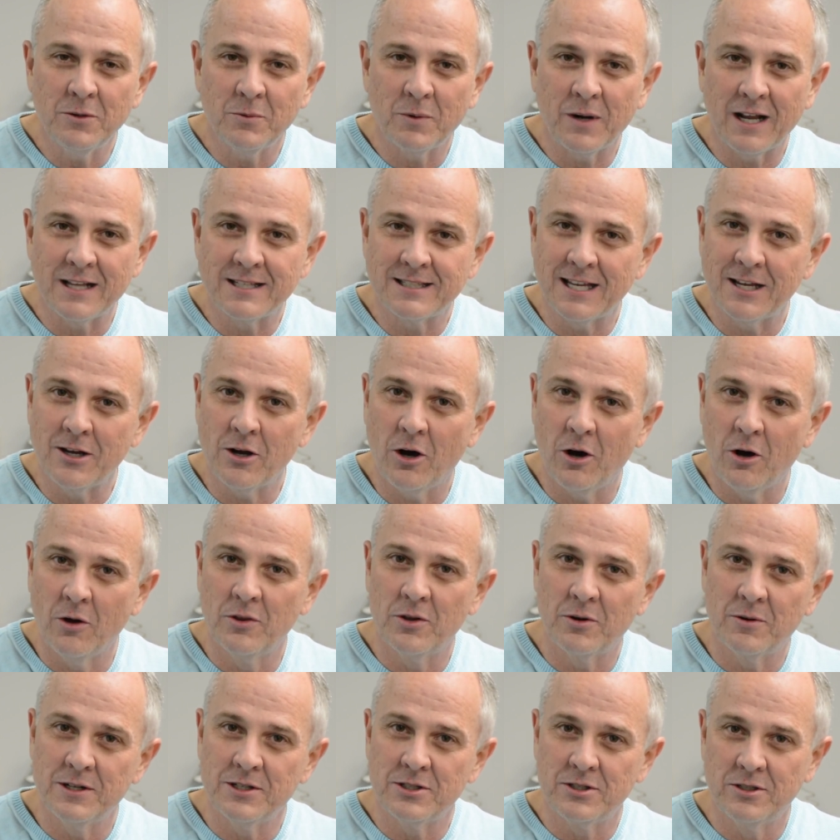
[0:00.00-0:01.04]
When I say all
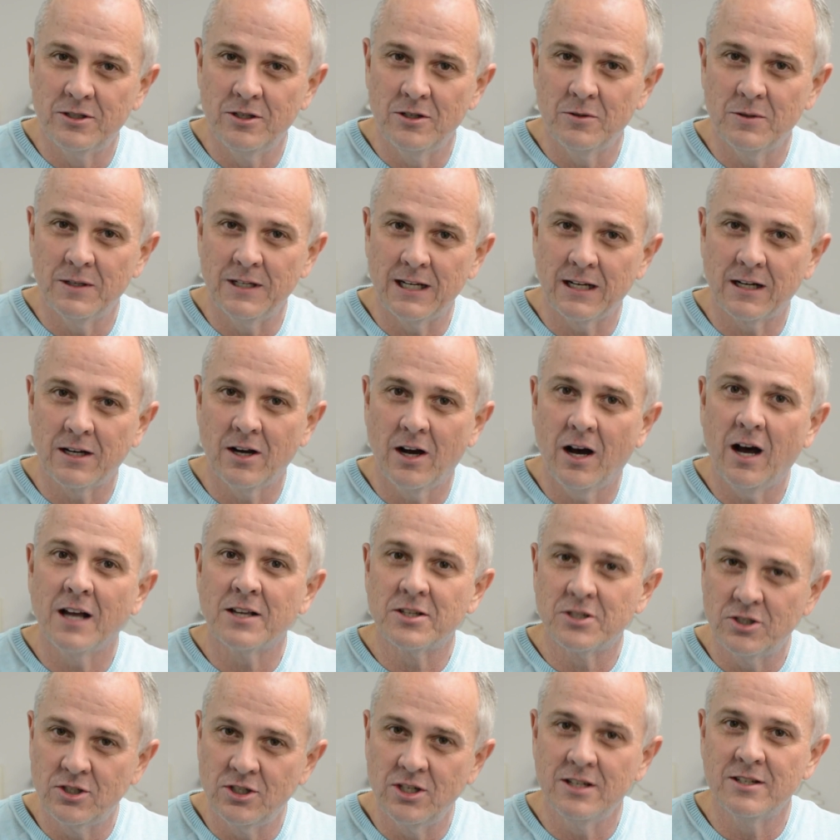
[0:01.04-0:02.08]
there is to it, it
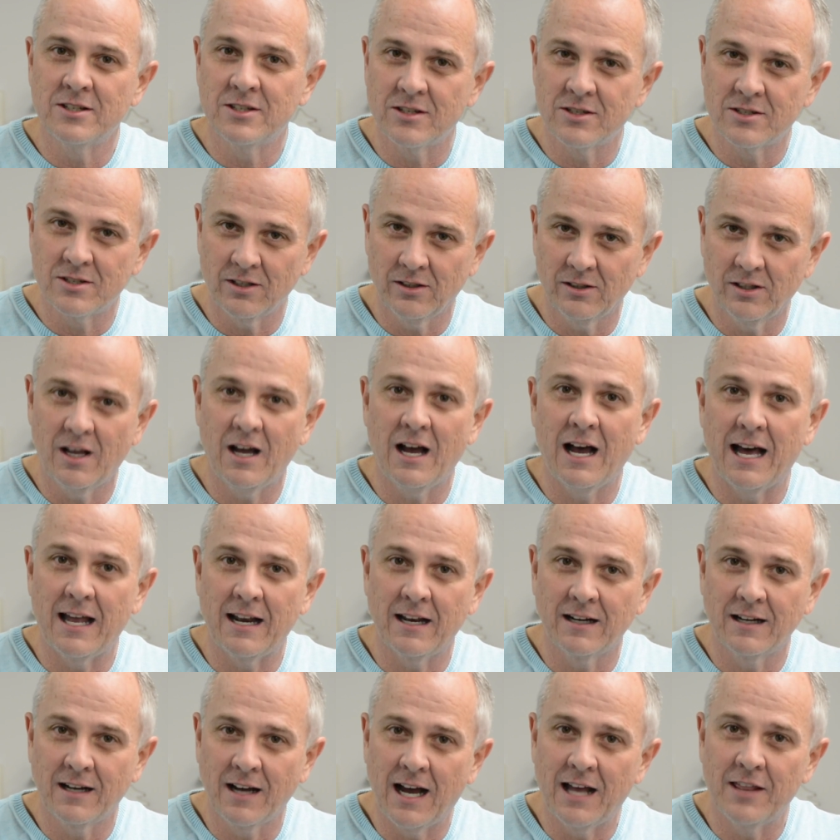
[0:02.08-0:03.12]
costs Jesus a lot
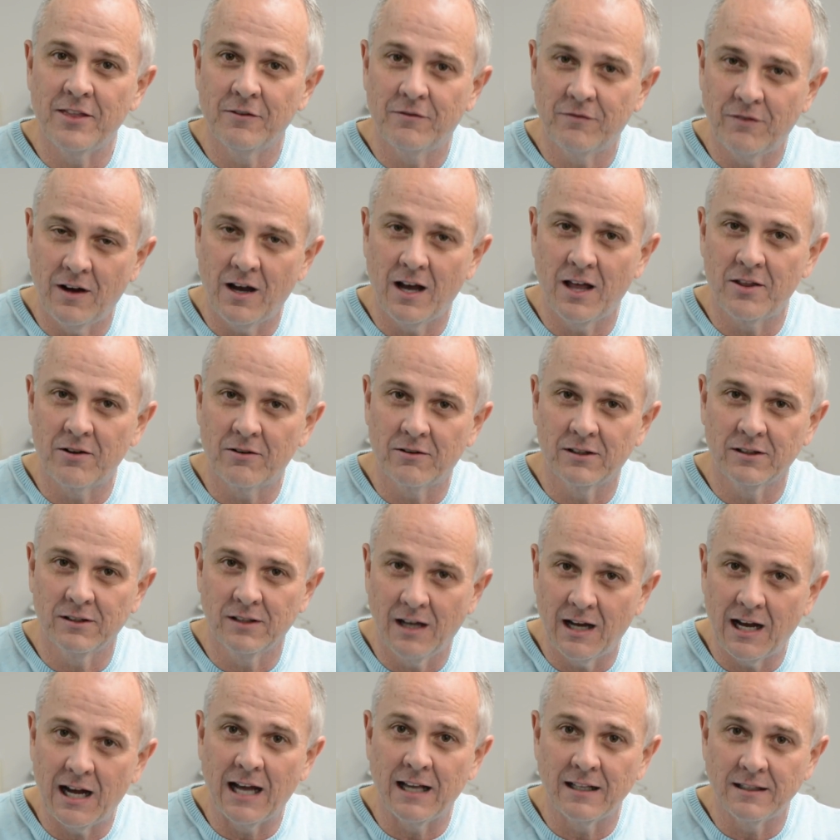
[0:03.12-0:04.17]
and God the Father a
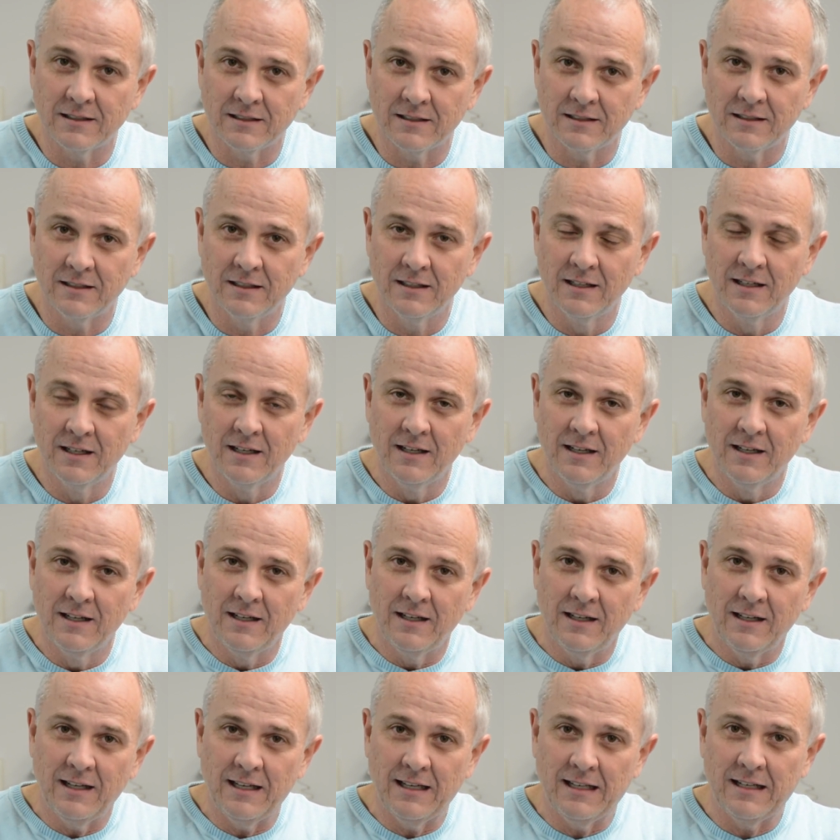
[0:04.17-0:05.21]
lot.
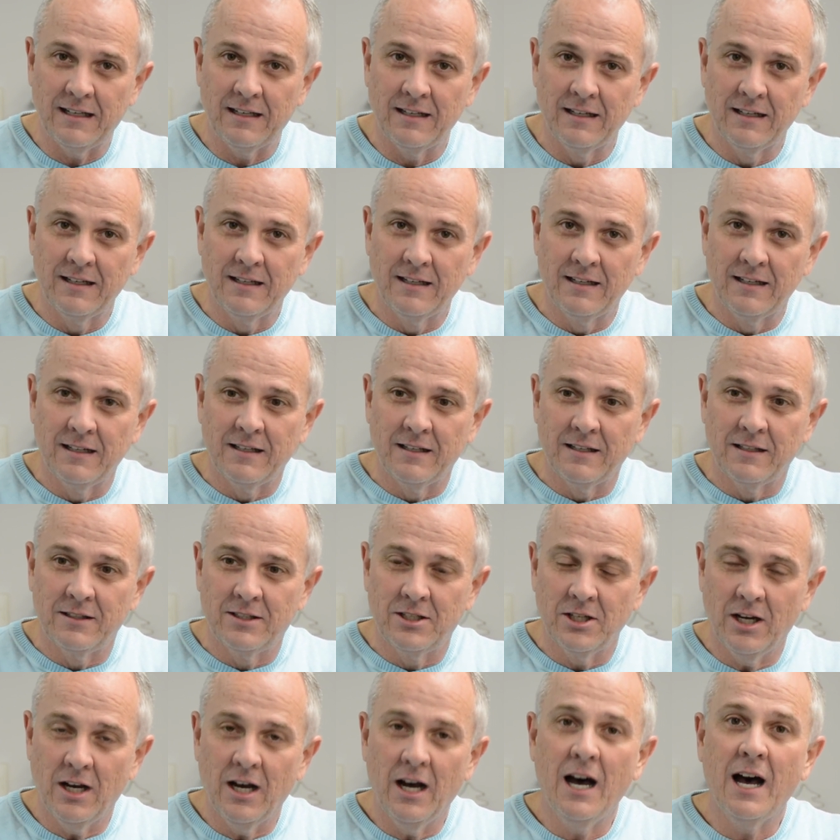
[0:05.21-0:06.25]
And
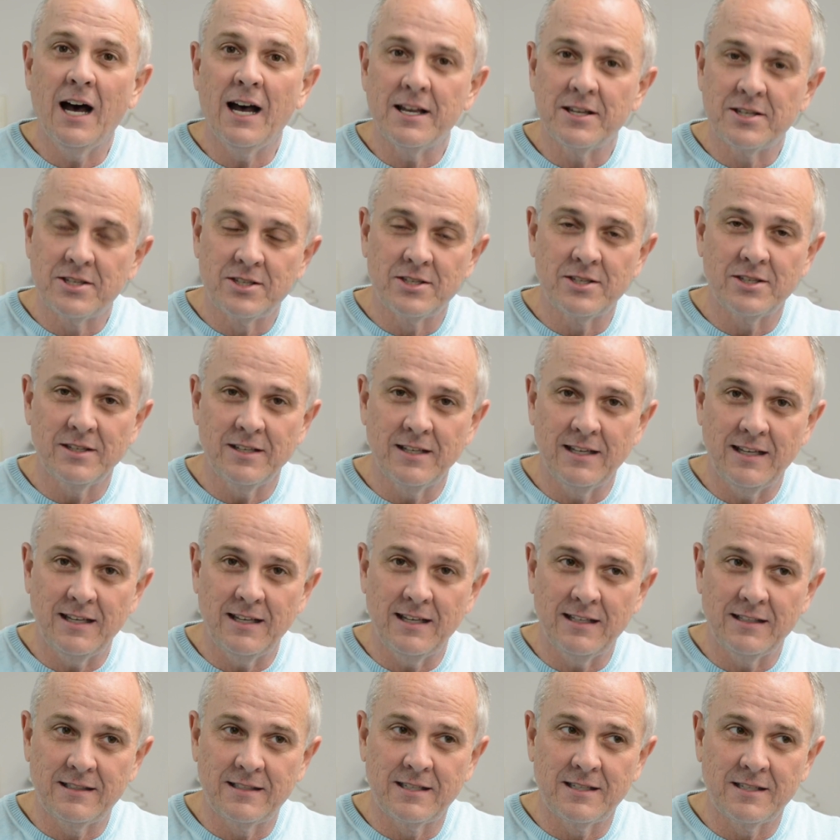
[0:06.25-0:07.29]
to us, it,
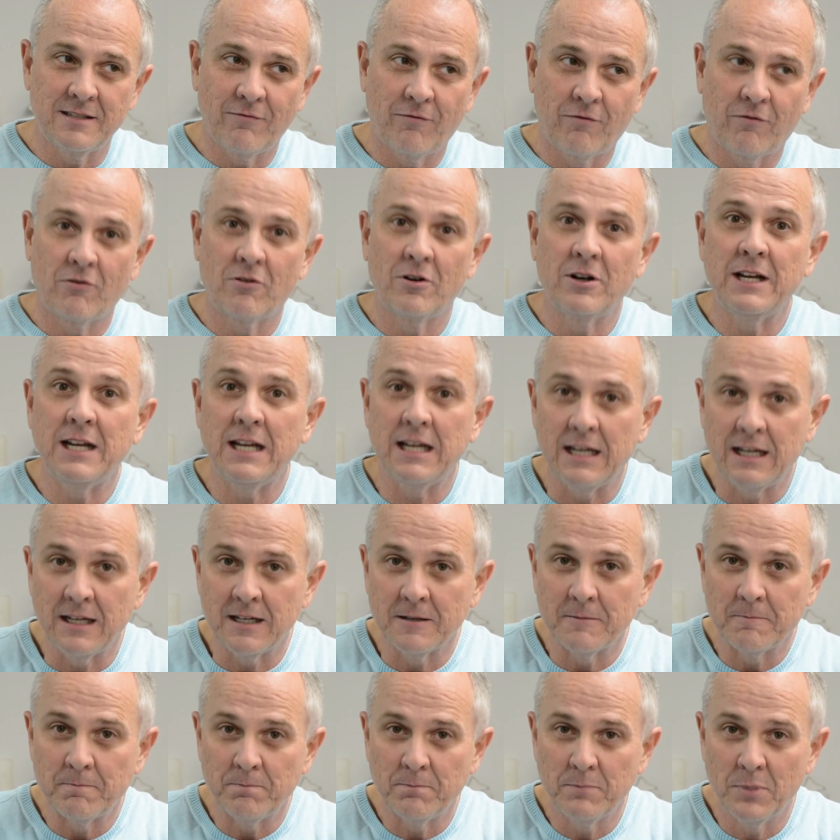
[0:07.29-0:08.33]
it's free,
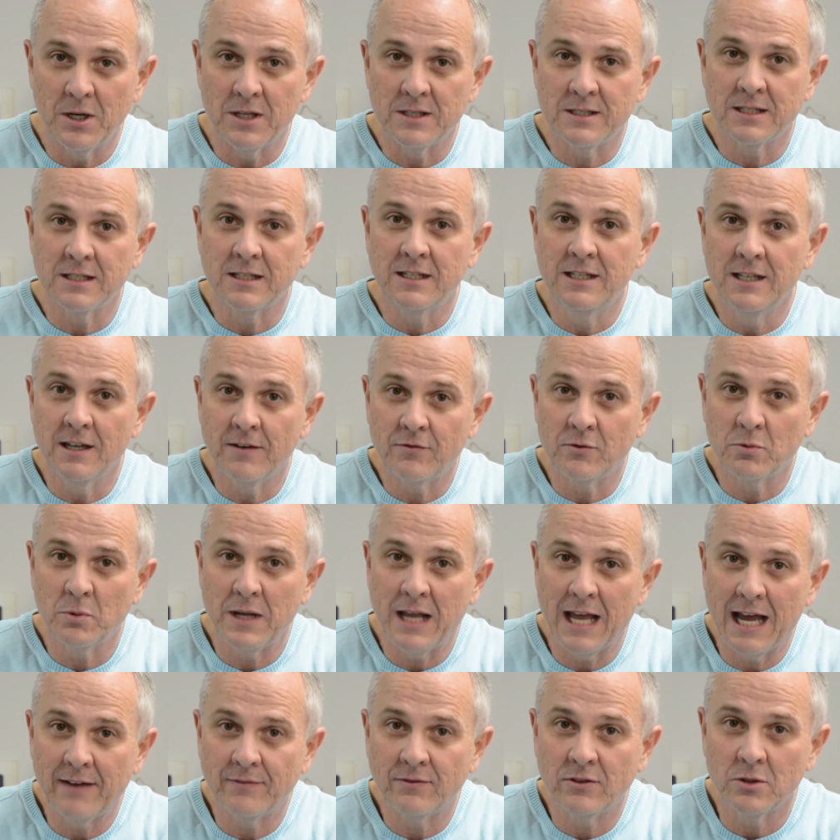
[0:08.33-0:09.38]
but it's a gift we
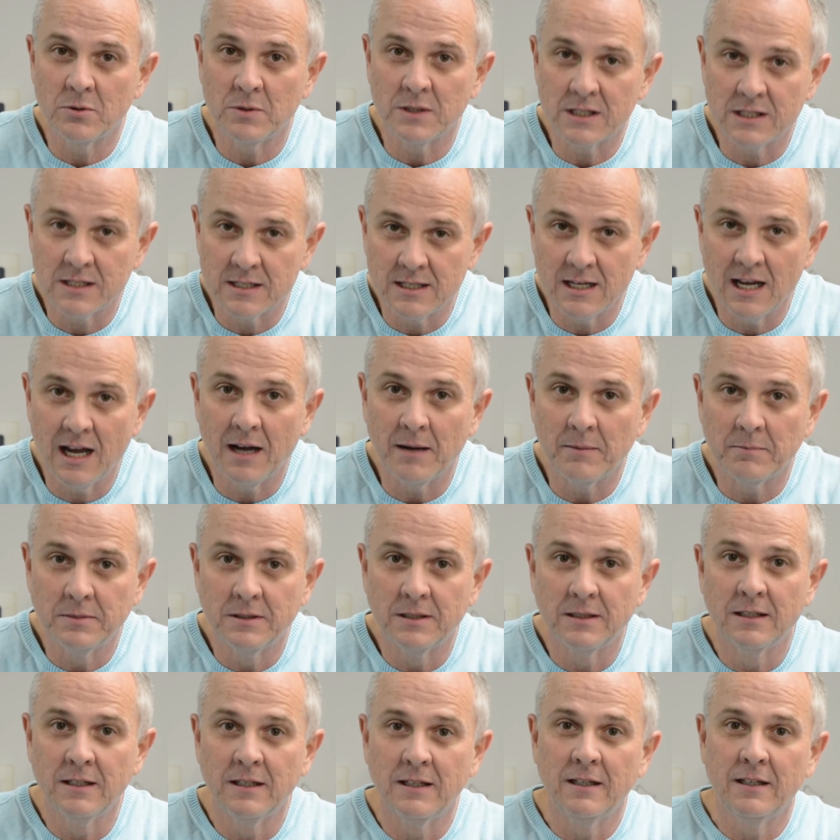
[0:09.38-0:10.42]
have to accept.
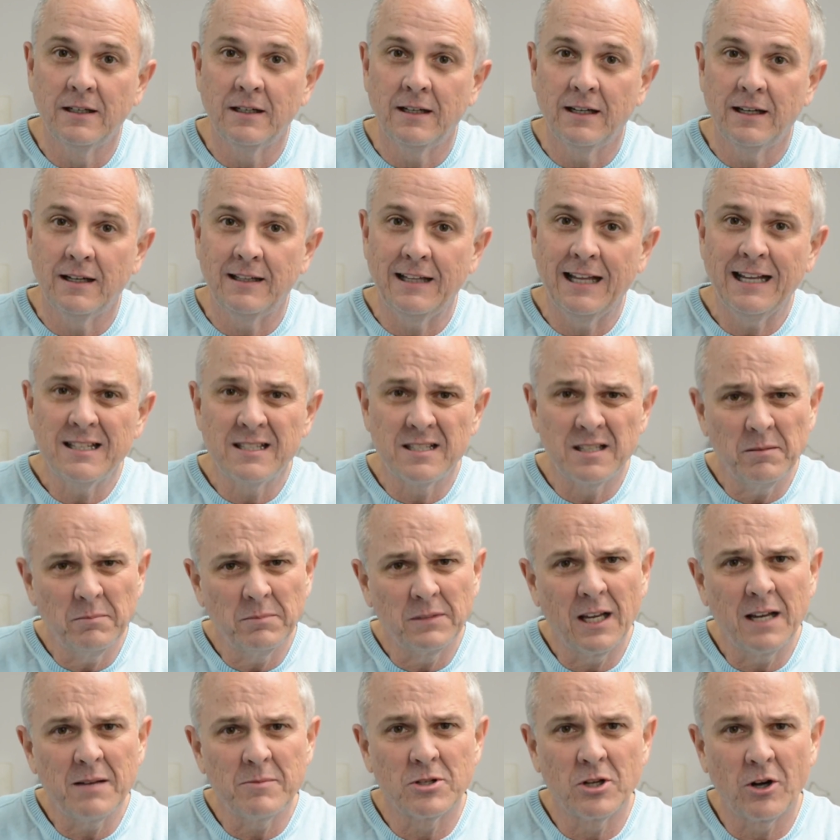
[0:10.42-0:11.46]
And that's
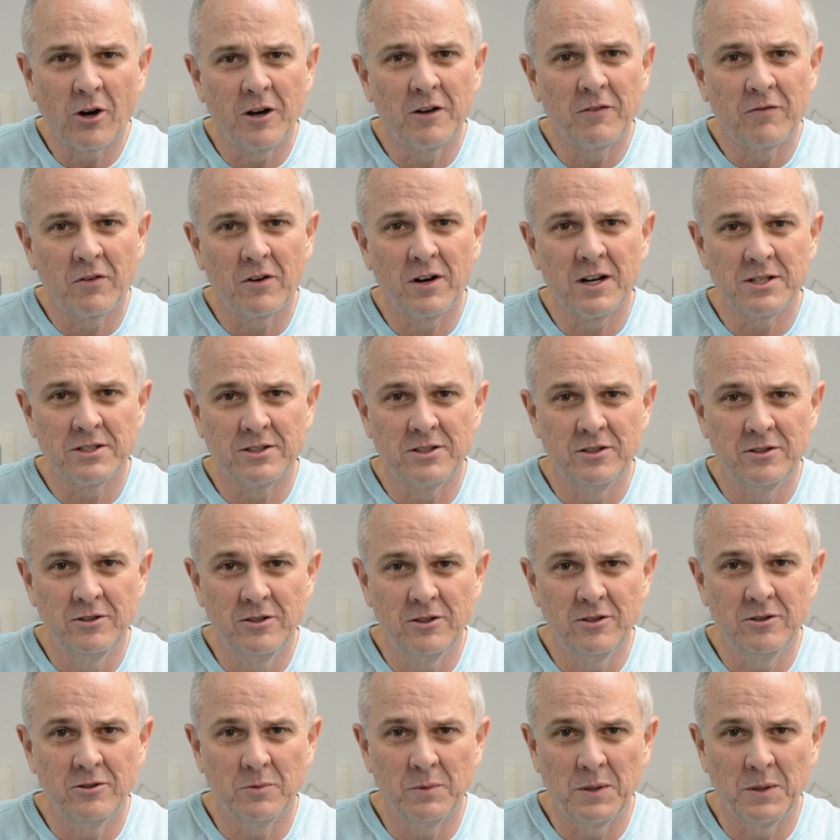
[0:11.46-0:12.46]
sometimes hard for us to do.